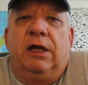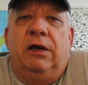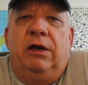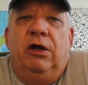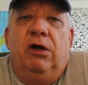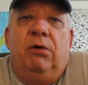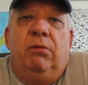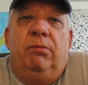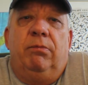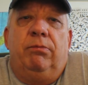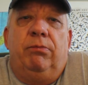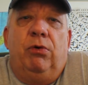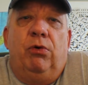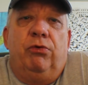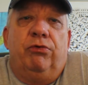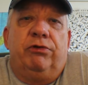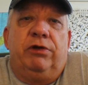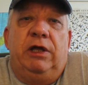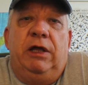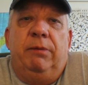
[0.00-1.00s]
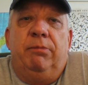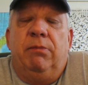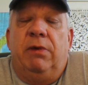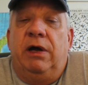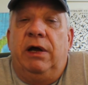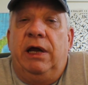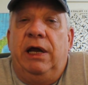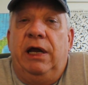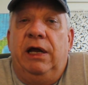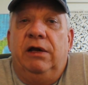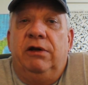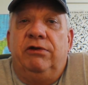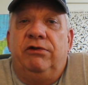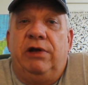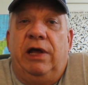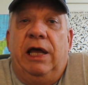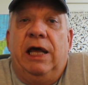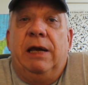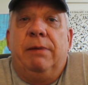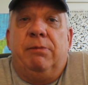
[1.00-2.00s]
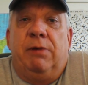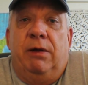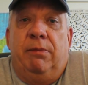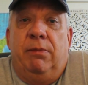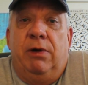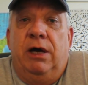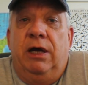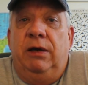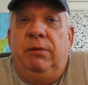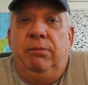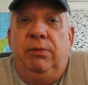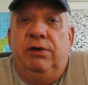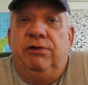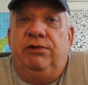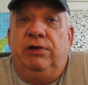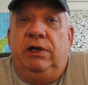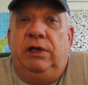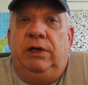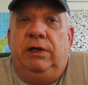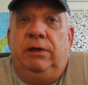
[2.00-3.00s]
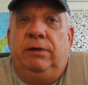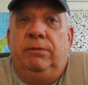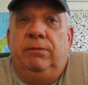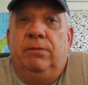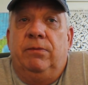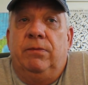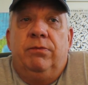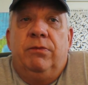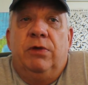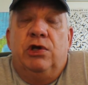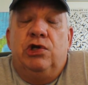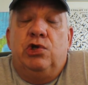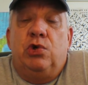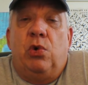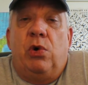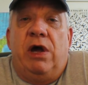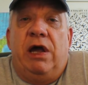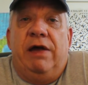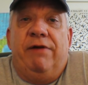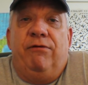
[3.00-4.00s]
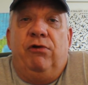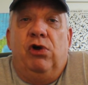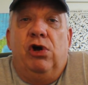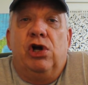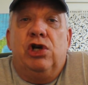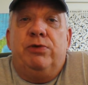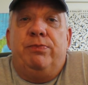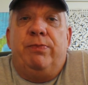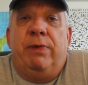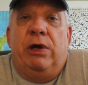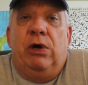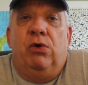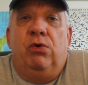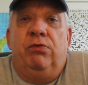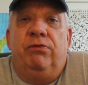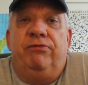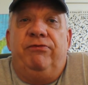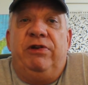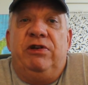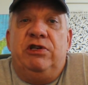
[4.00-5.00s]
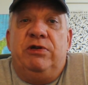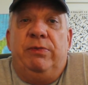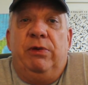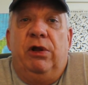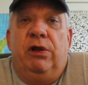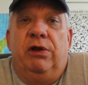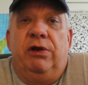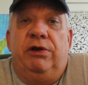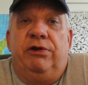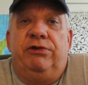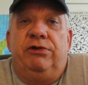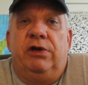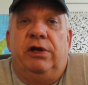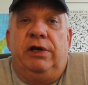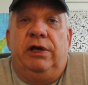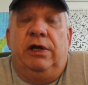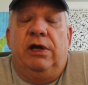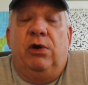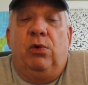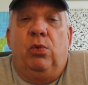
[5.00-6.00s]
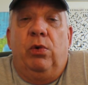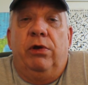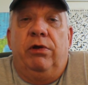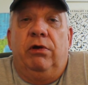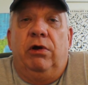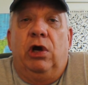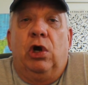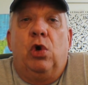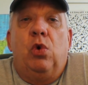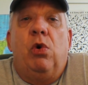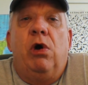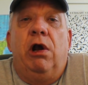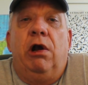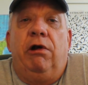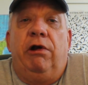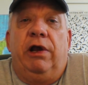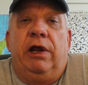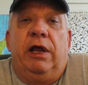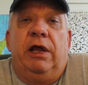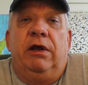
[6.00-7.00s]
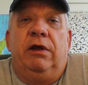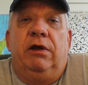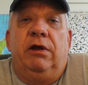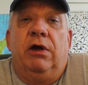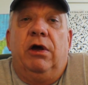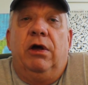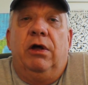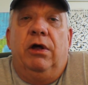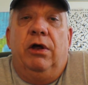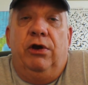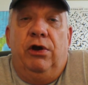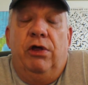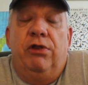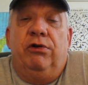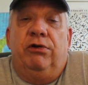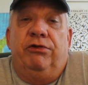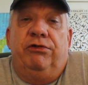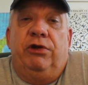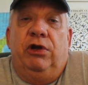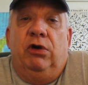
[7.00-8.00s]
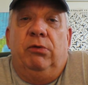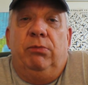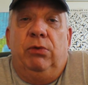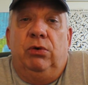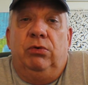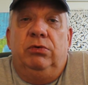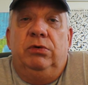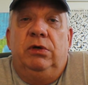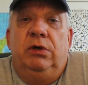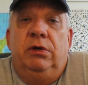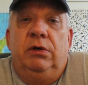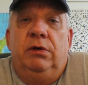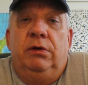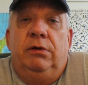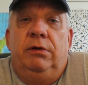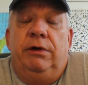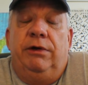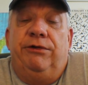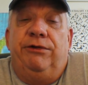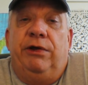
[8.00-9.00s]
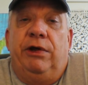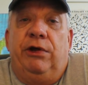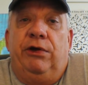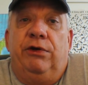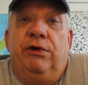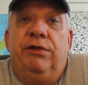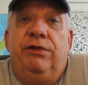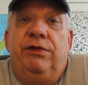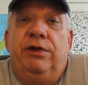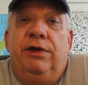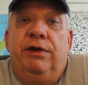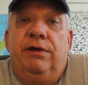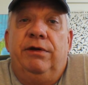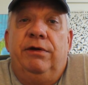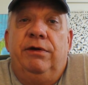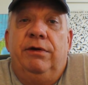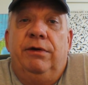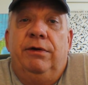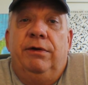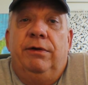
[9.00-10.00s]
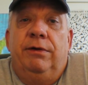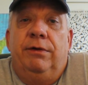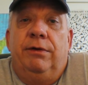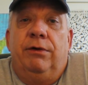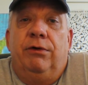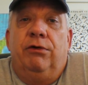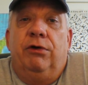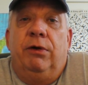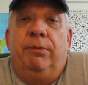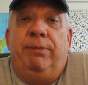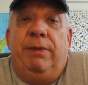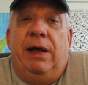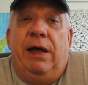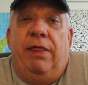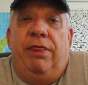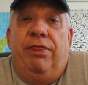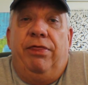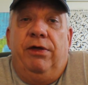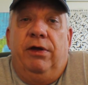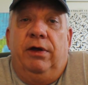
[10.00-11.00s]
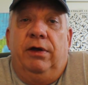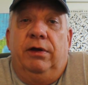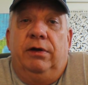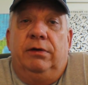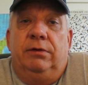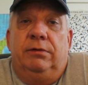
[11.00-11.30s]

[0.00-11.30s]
can help both keep my hands and my mind busy. So I have launched my own feasibility study on whether acquiring another sailboat is a good thing or a bad thing.